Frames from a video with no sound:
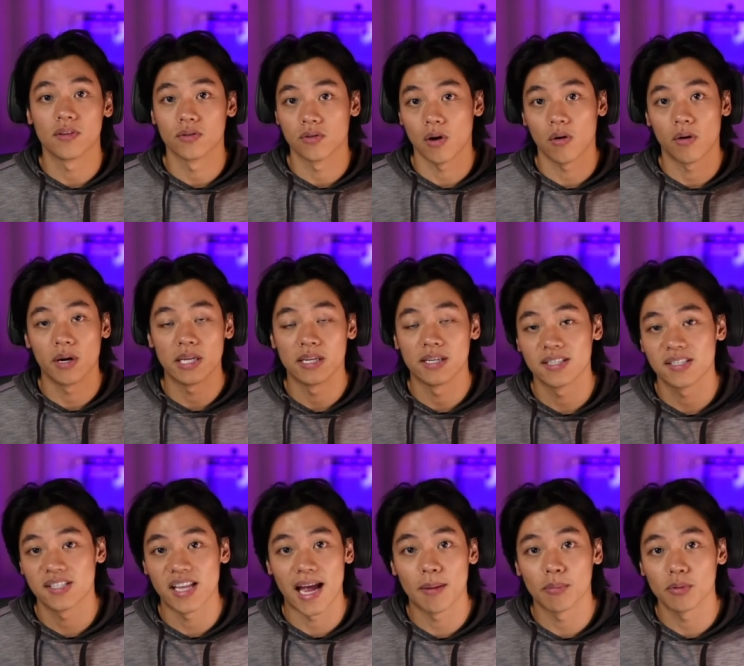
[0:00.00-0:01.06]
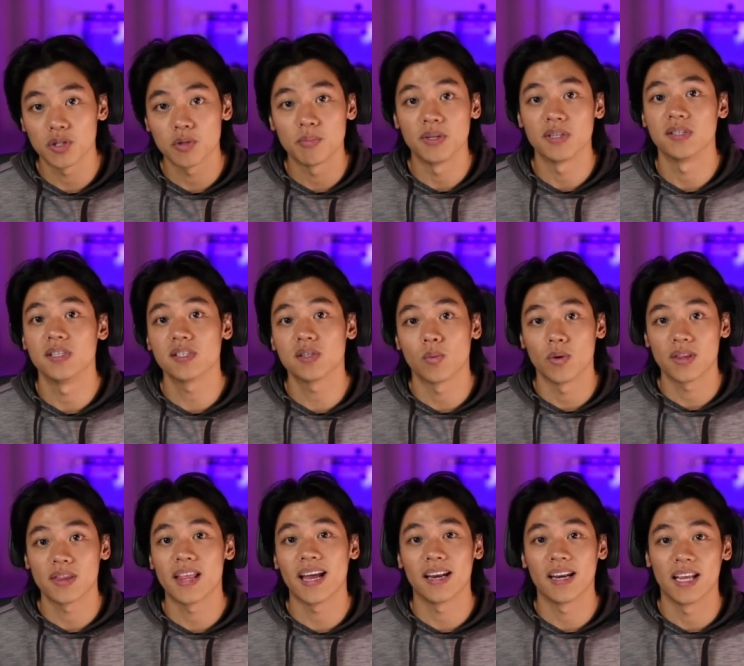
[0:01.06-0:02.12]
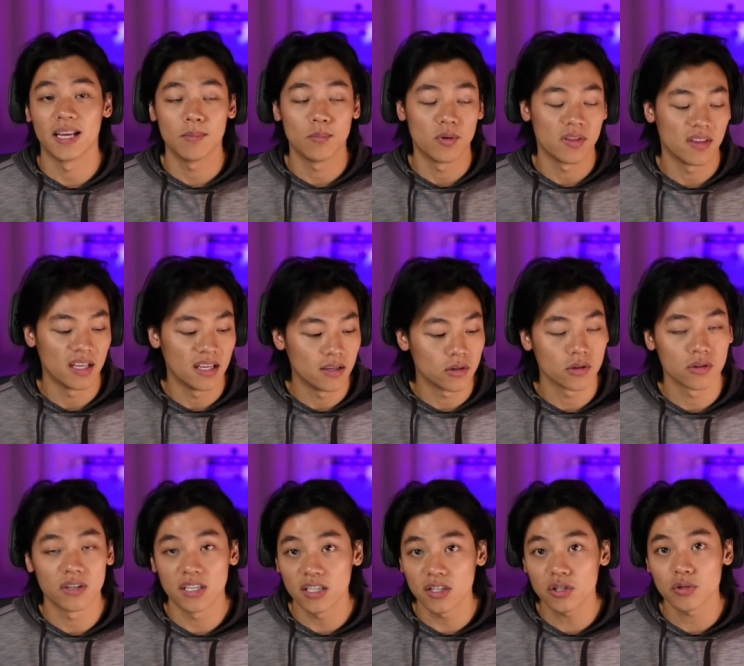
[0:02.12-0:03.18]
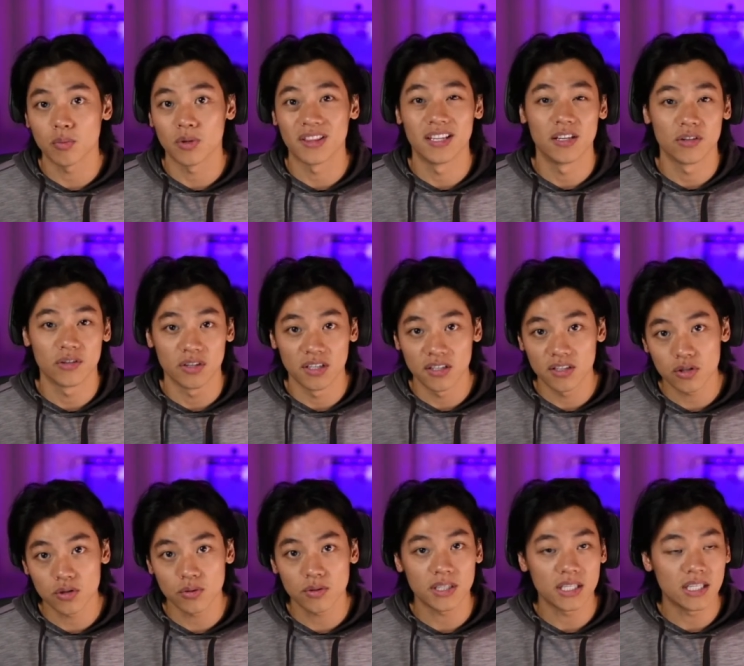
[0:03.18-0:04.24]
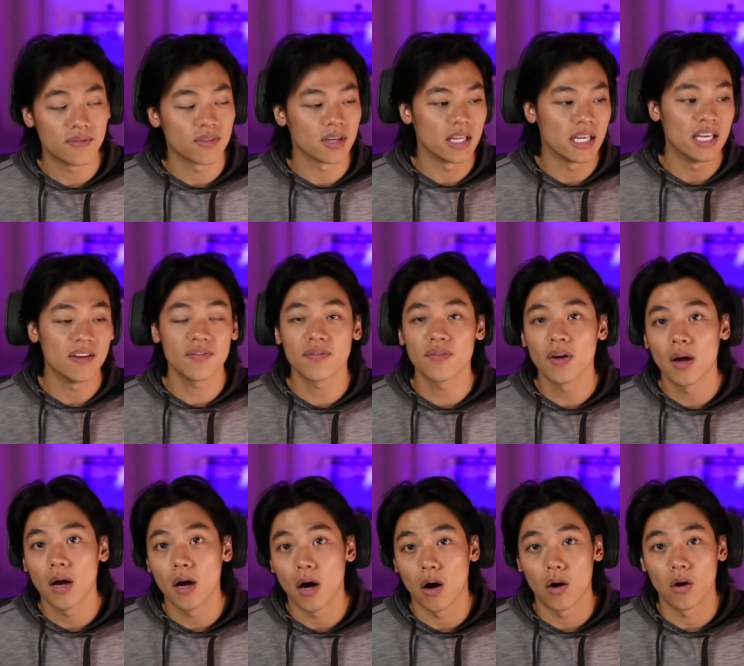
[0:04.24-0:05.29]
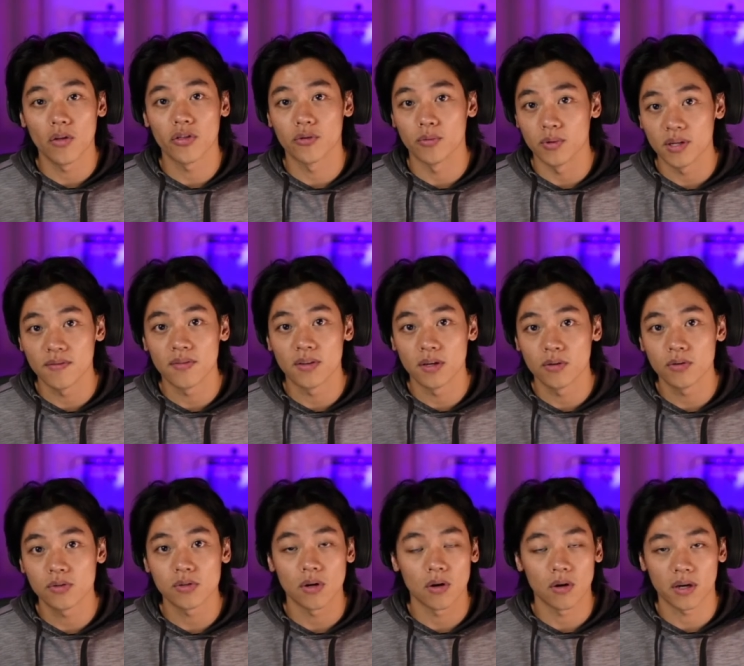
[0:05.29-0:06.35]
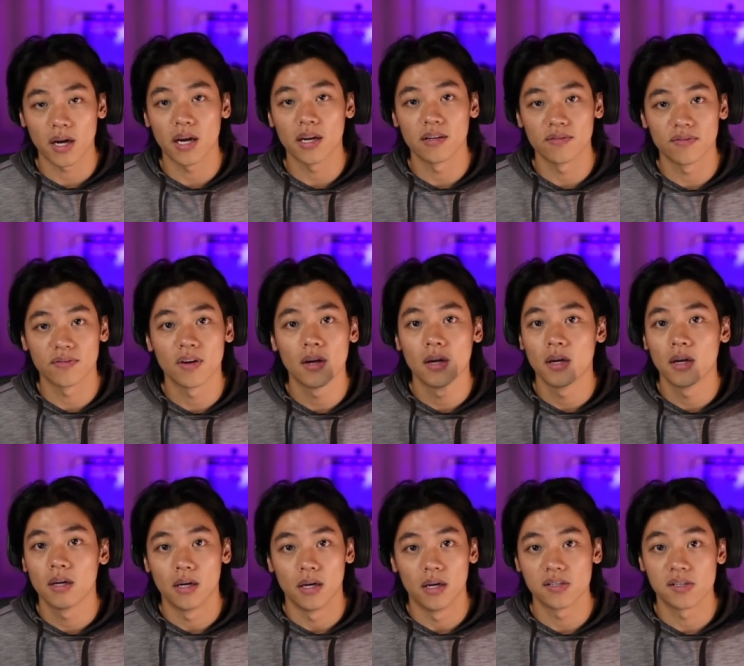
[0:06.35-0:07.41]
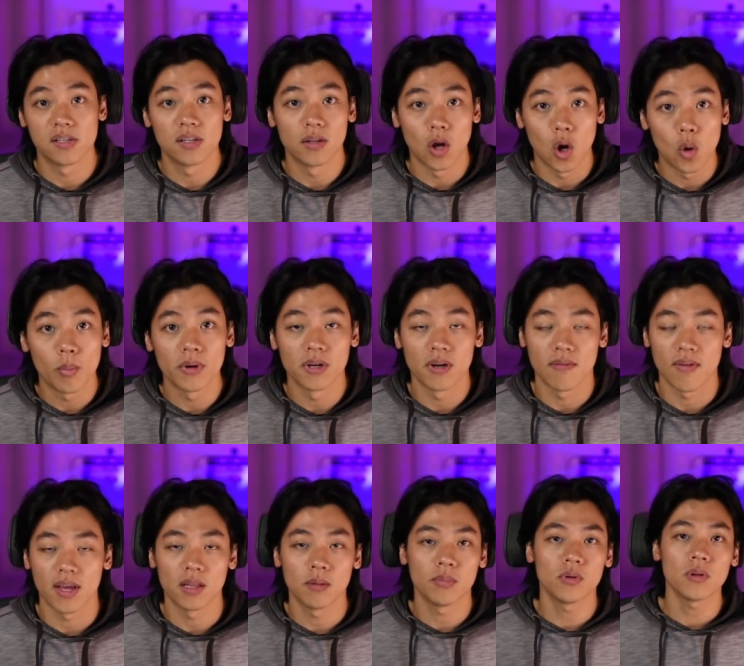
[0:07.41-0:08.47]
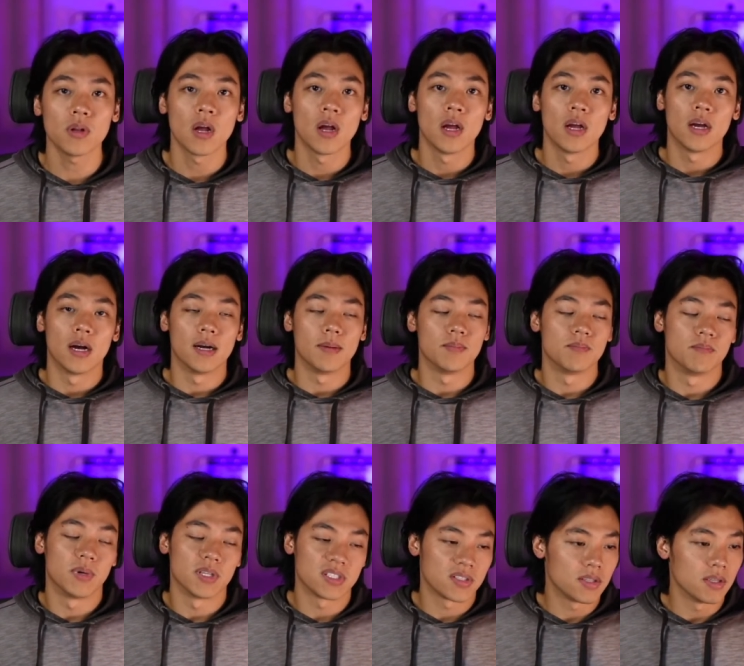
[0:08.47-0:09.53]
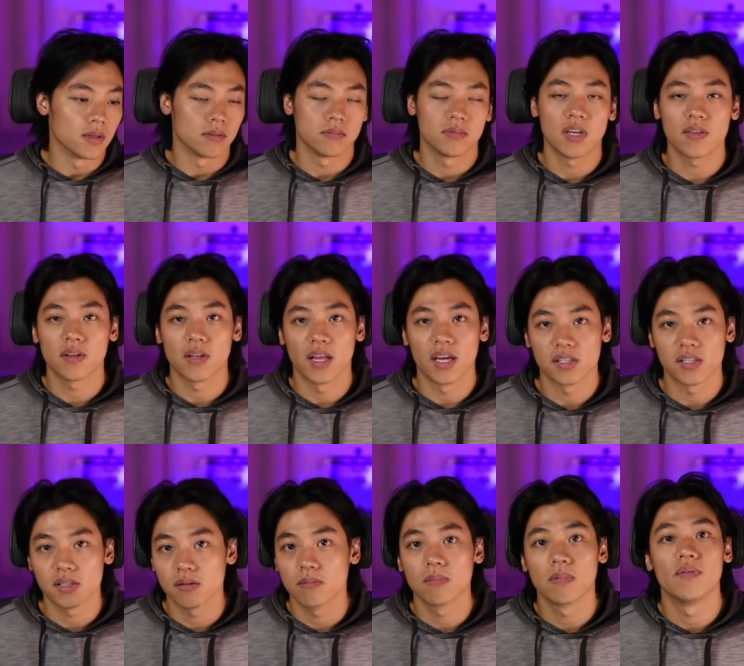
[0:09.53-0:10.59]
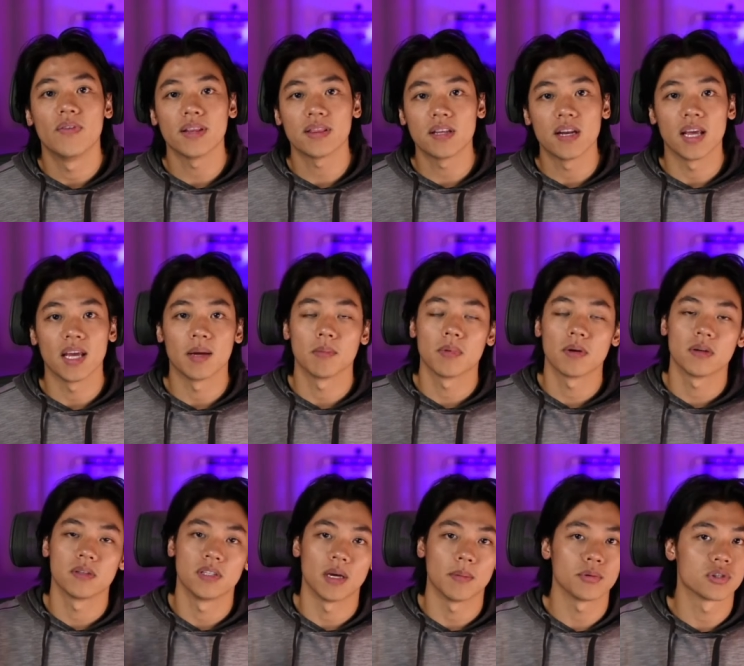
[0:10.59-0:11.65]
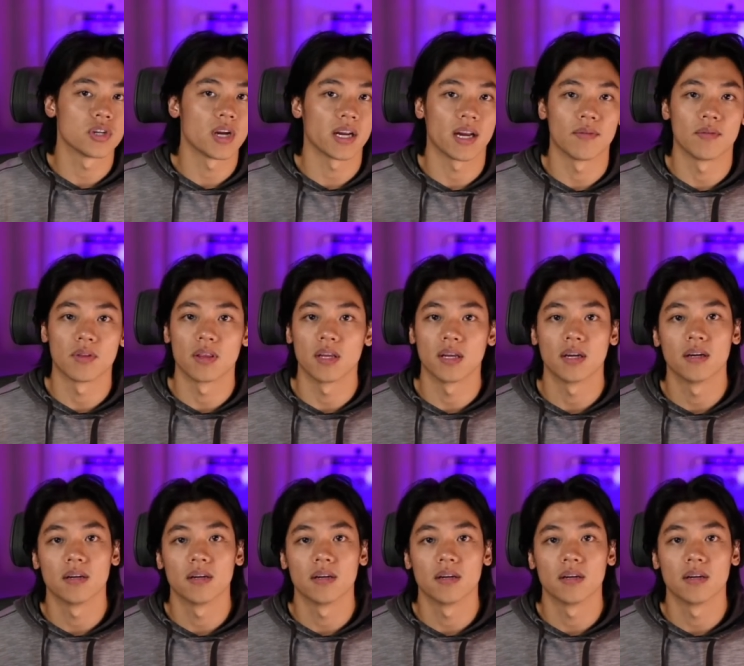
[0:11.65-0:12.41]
already an established business with that name within your niche, within your industry, even if all three of those are kind of uh, still open and available. Uh, but still, nonetheless, vet the name, double check everything,